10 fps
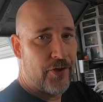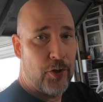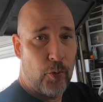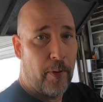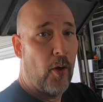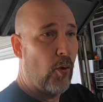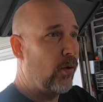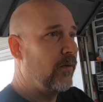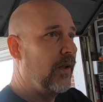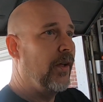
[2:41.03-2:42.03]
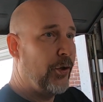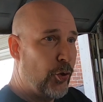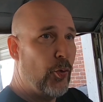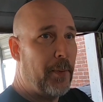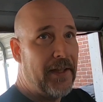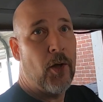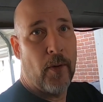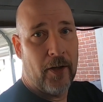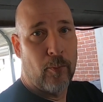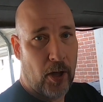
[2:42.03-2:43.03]
It's a U-POL,
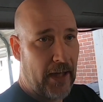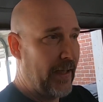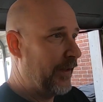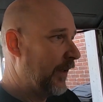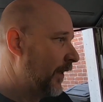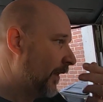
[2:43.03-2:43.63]
U-P-O-L brand.